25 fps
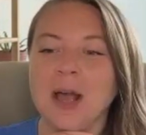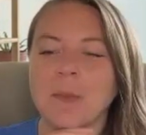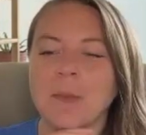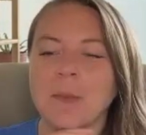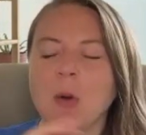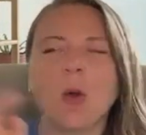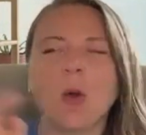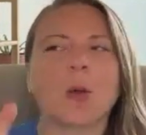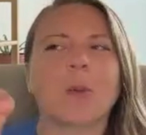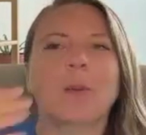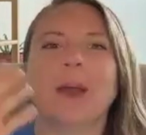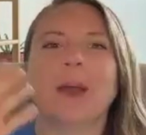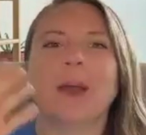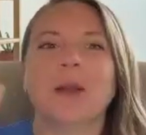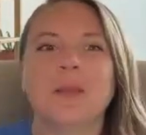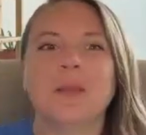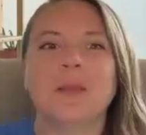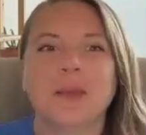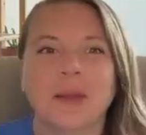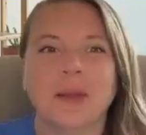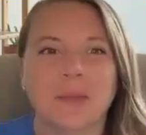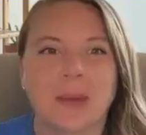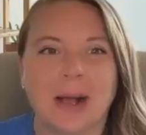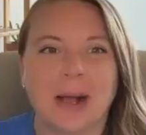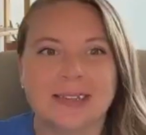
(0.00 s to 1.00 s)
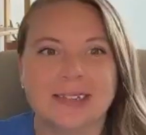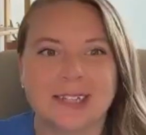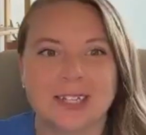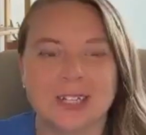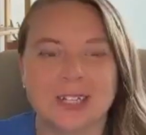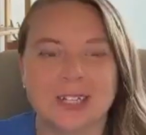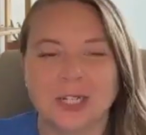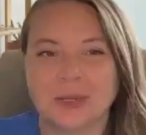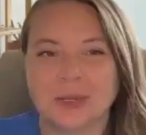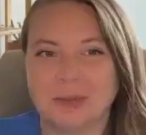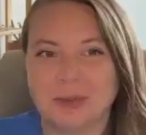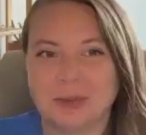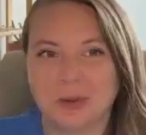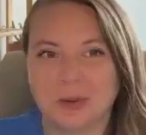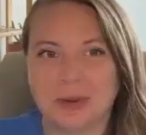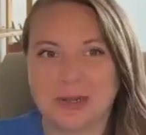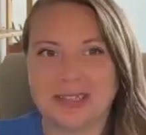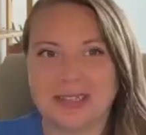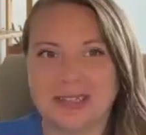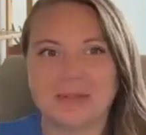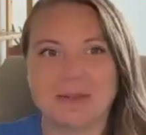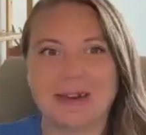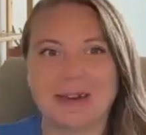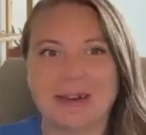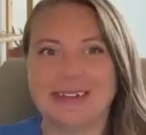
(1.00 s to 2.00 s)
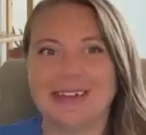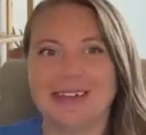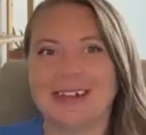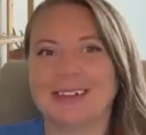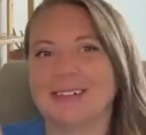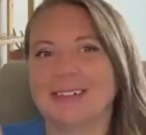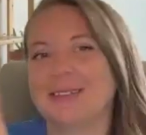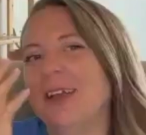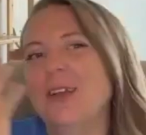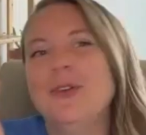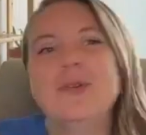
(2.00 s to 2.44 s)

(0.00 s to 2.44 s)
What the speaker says: Or it might've been a message. Quincy might have texted,